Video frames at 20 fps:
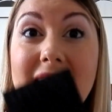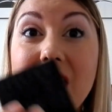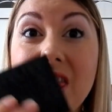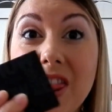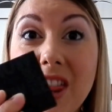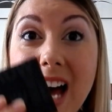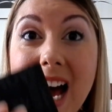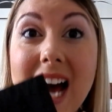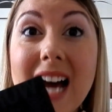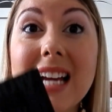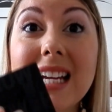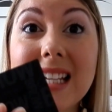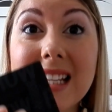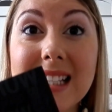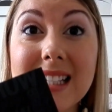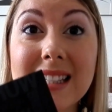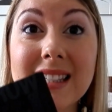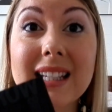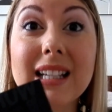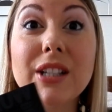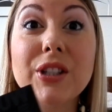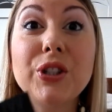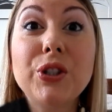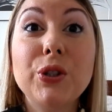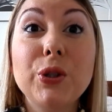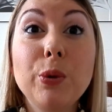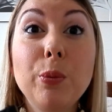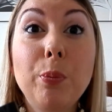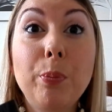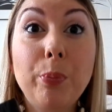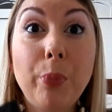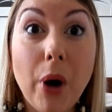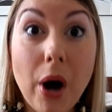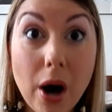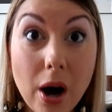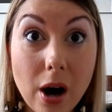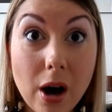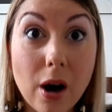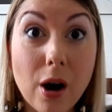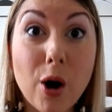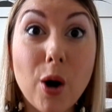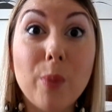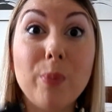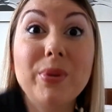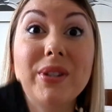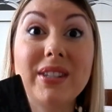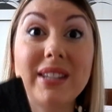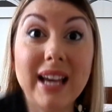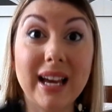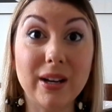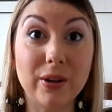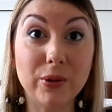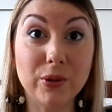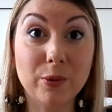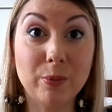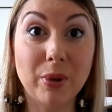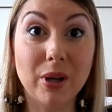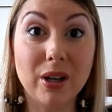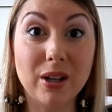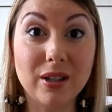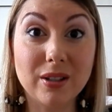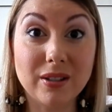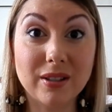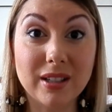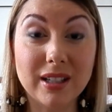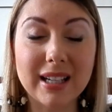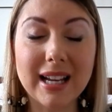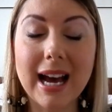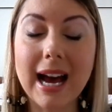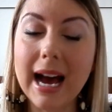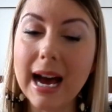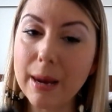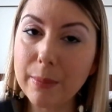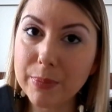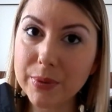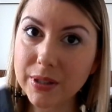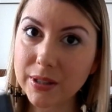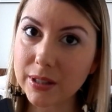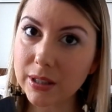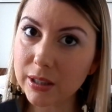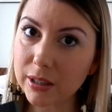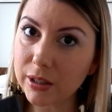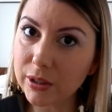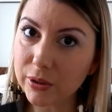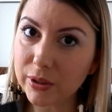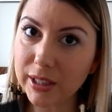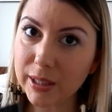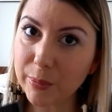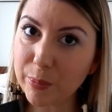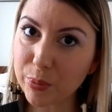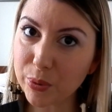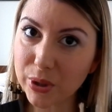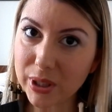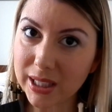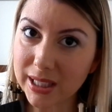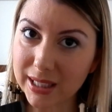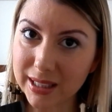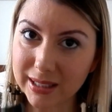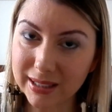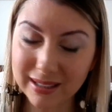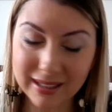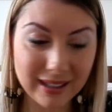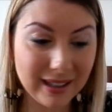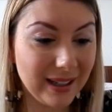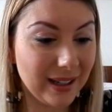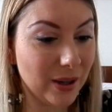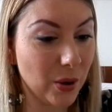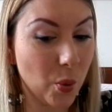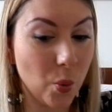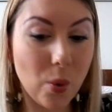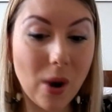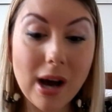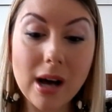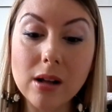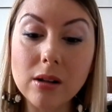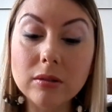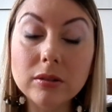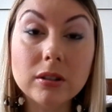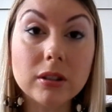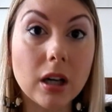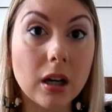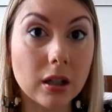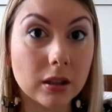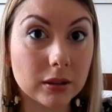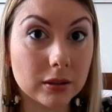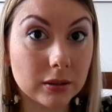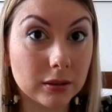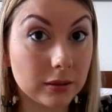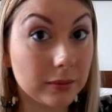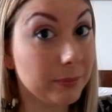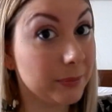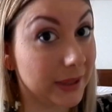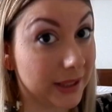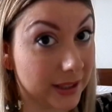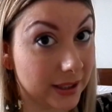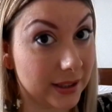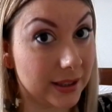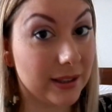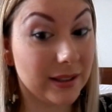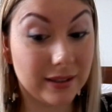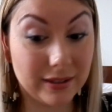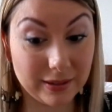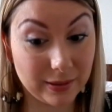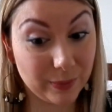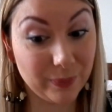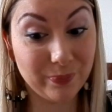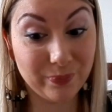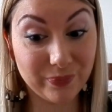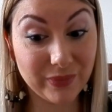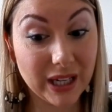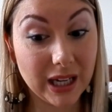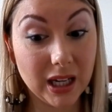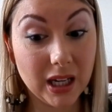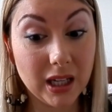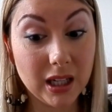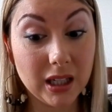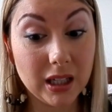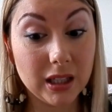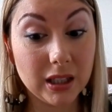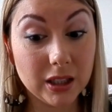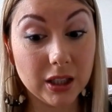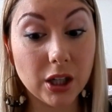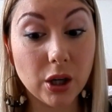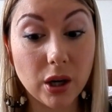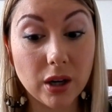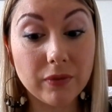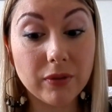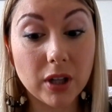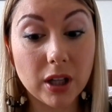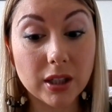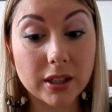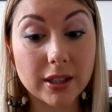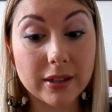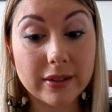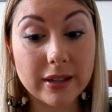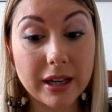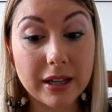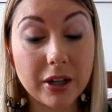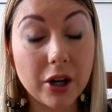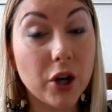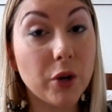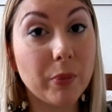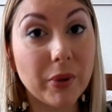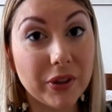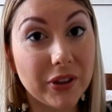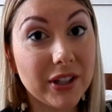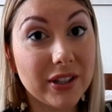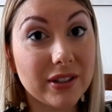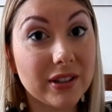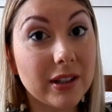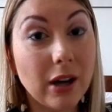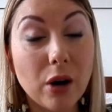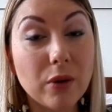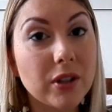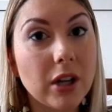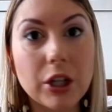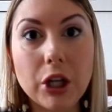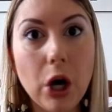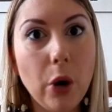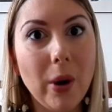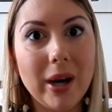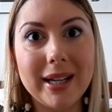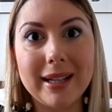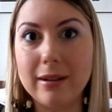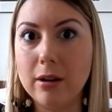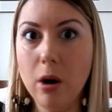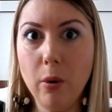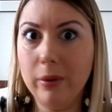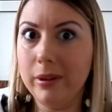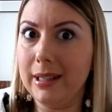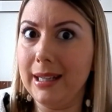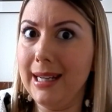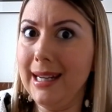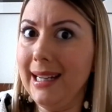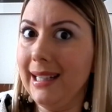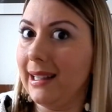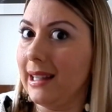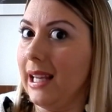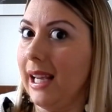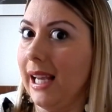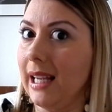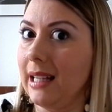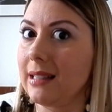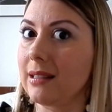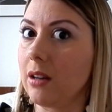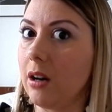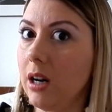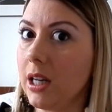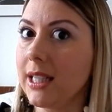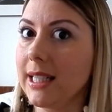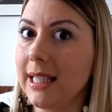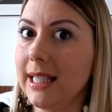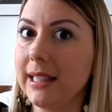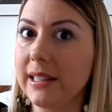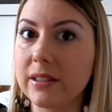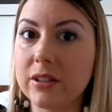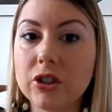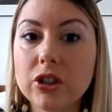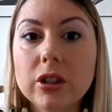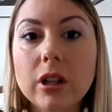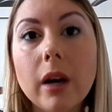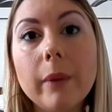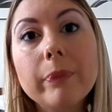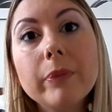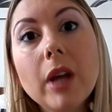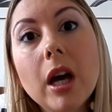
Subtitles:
That is a superb salesperson. Absolutely brilliant. Well done, because, you know, I've learned to say no, but this, I was like, no, I need this. I need this. And she's like,